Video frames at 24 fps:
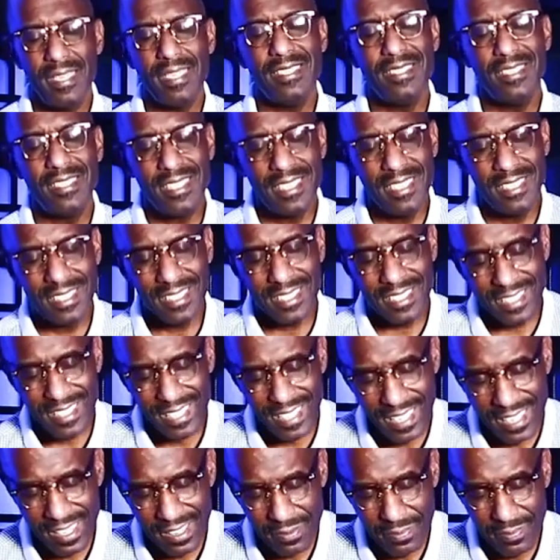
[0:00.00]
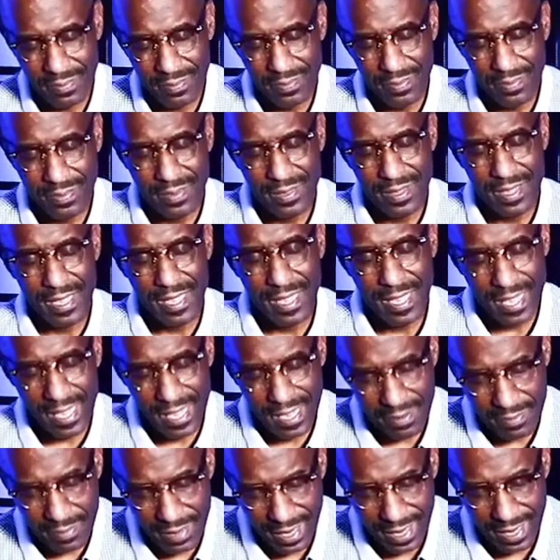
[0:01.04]
In Jesus' name,
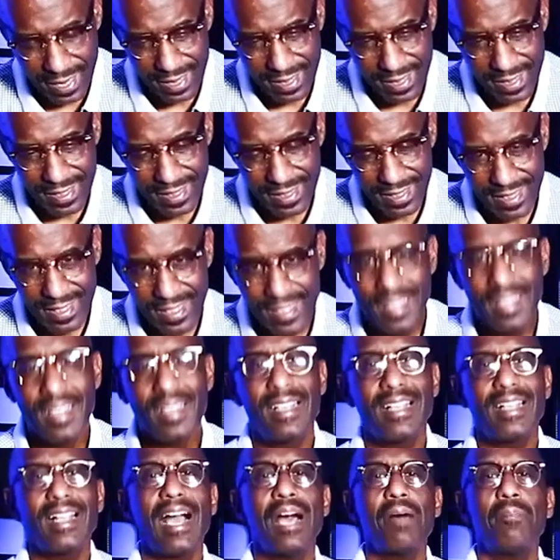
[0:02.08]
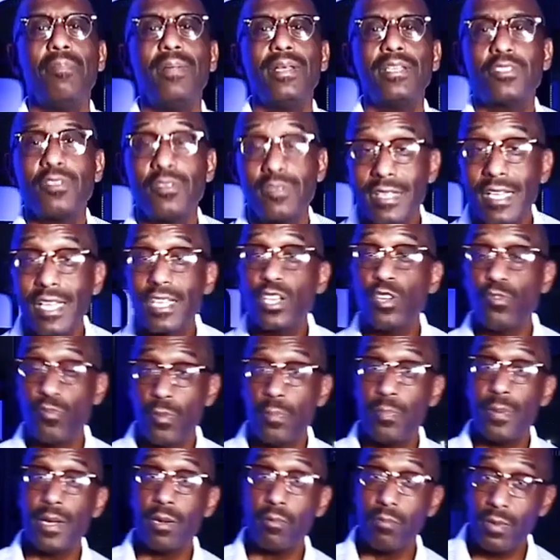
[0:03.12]
amen. God bless you. Thank you
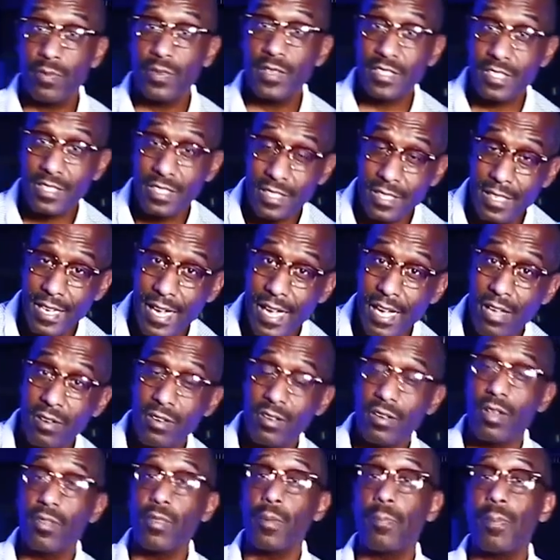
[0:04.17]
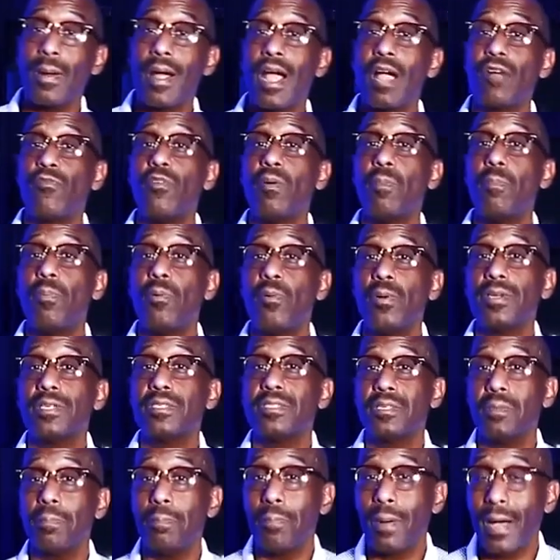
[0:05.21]
for being with us today on another powerful
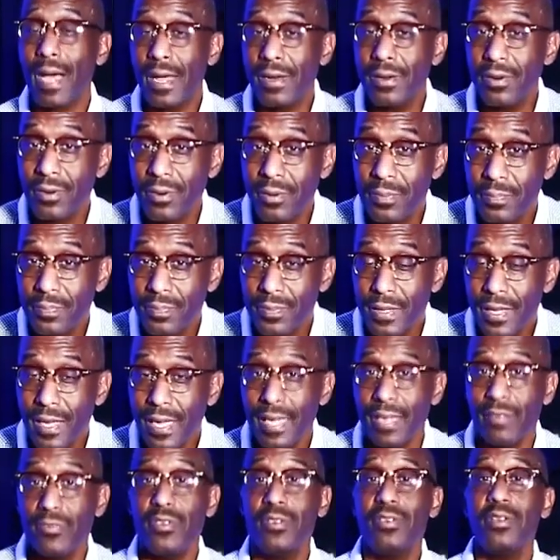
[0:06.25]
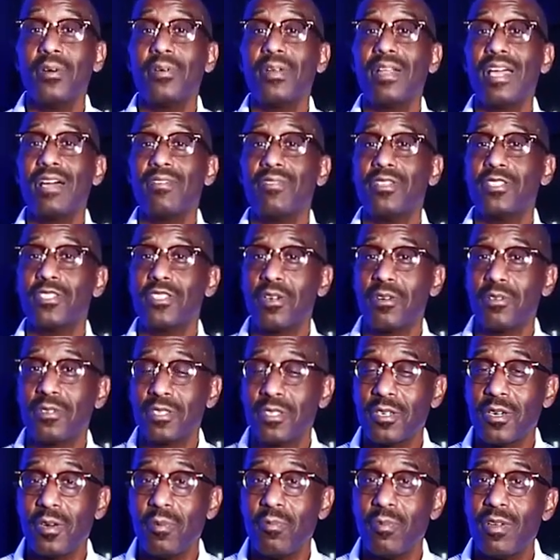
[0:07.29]
point to ponder. If you don't have a
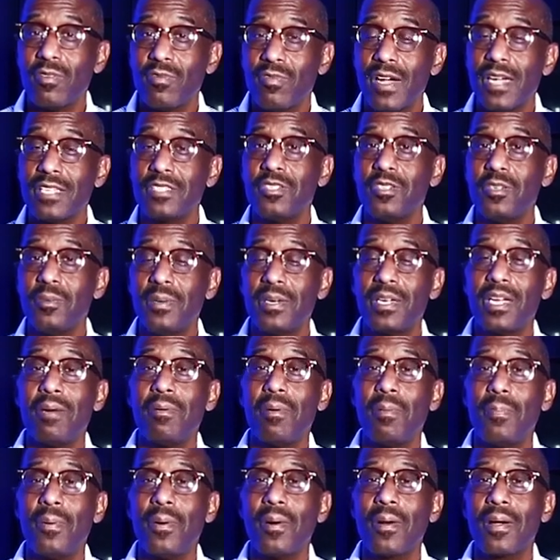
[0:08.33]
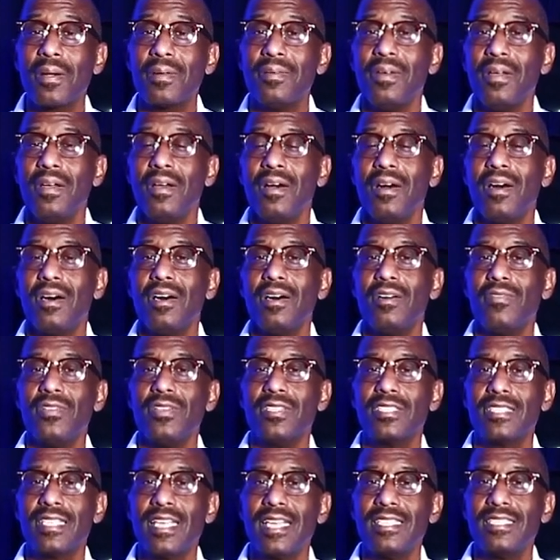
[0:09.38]
church home, we invite you to become a part of
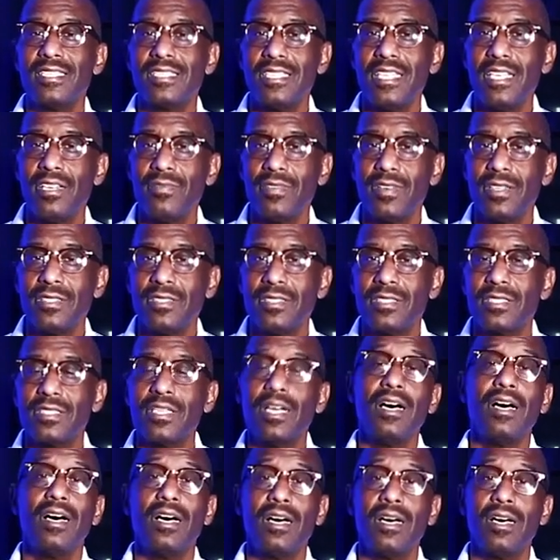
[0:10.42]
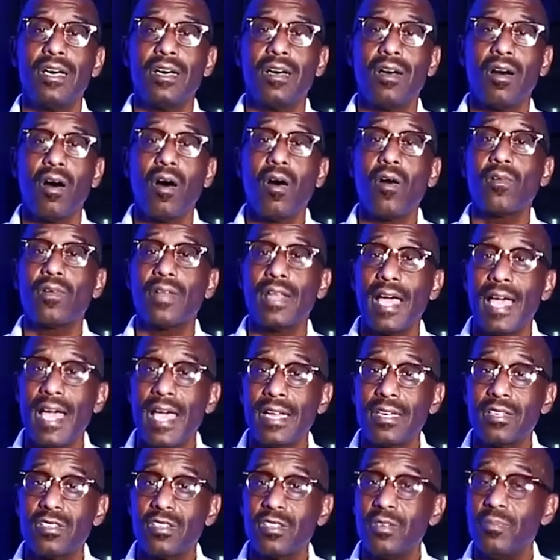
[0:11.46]
the St. Stephen's uh,
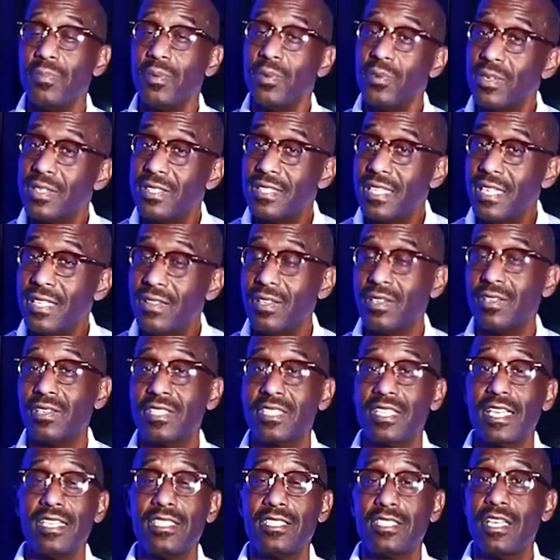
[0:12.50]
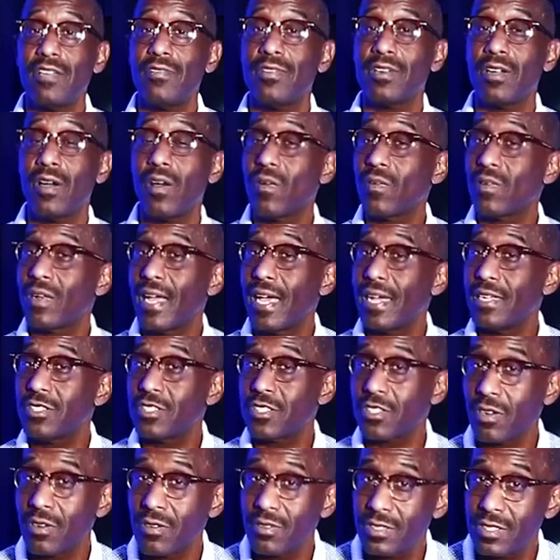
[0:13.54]
online community, the St. Stephen
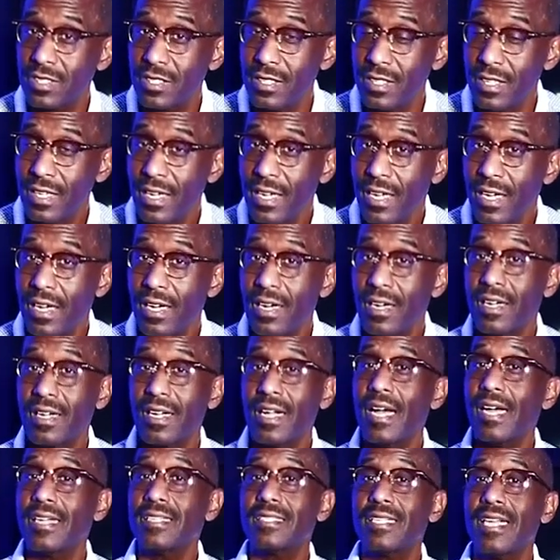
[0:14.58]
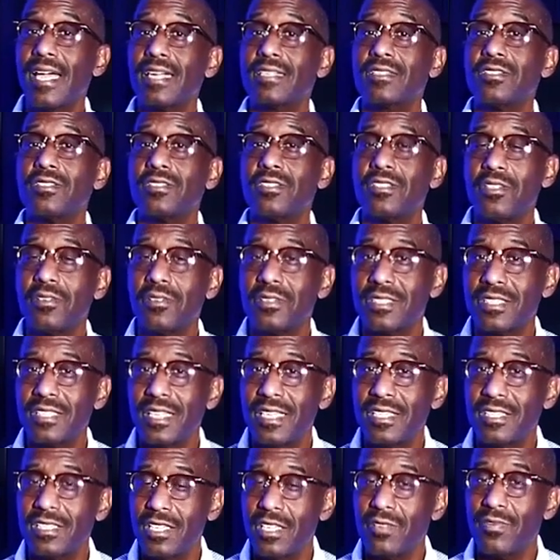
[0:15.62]
Online Church. Uh, contact us here at
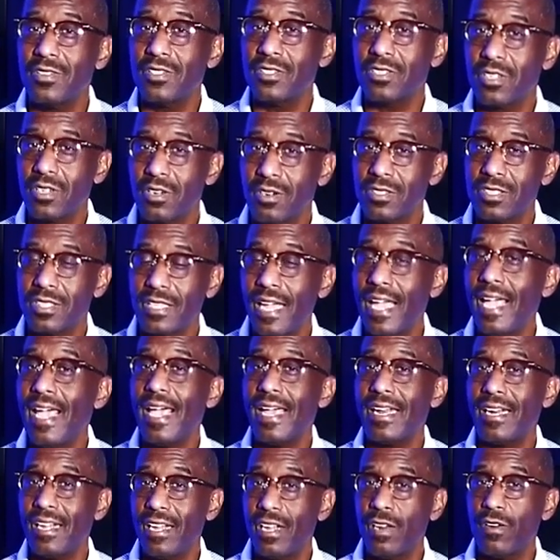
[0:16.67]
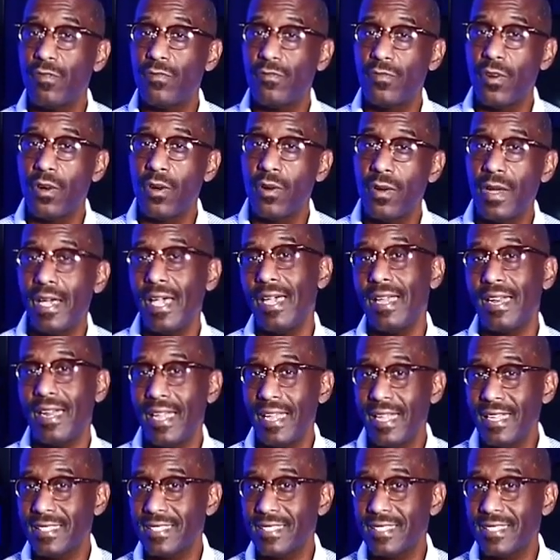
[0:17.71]
St. Stephen Church at info at